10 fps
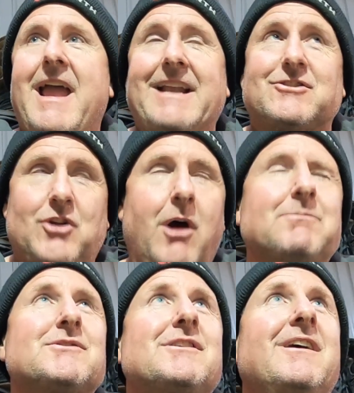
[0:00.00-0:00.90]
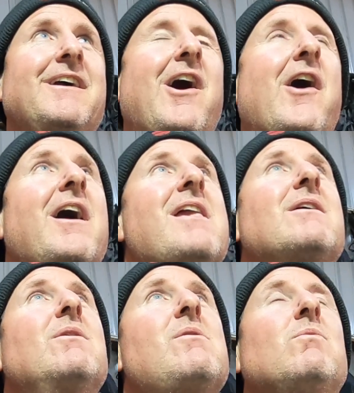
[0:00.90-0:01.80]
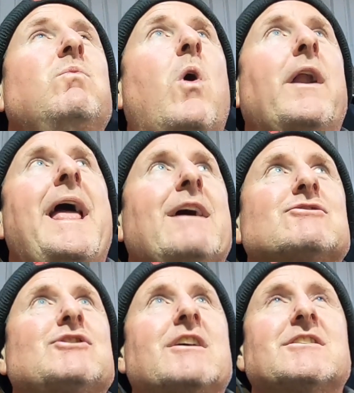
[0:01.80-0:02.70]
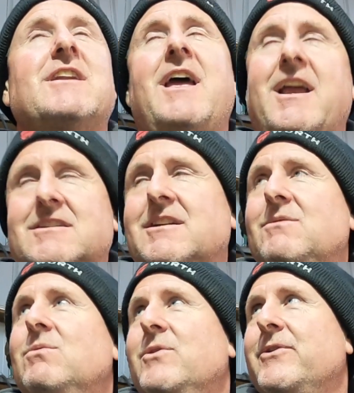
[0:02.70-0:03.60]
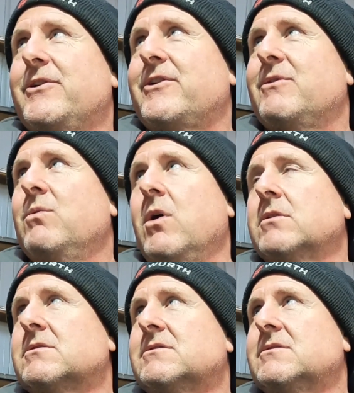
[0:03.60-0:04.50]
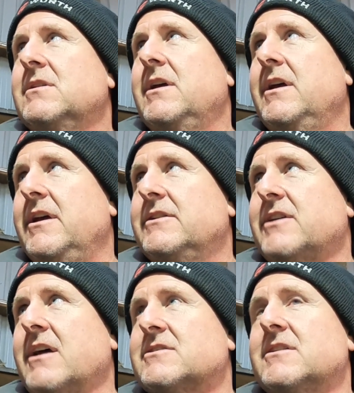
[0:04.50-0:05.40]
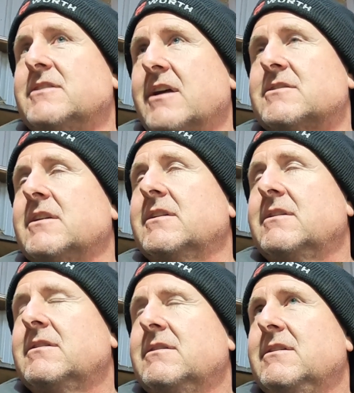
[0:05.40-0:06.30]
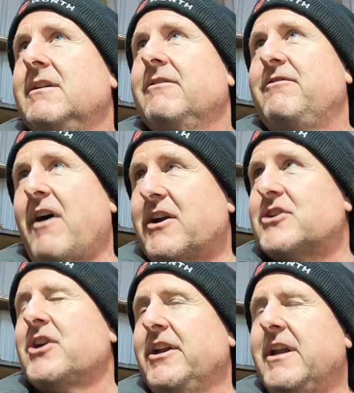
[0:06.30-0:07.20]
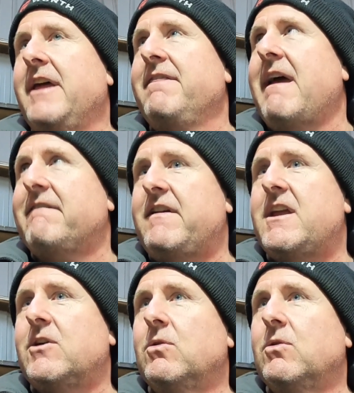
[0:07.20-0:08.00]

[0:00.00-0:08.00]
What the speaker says: and stops, what else doesn't actually work? What it does and doesn't function in that vehicle?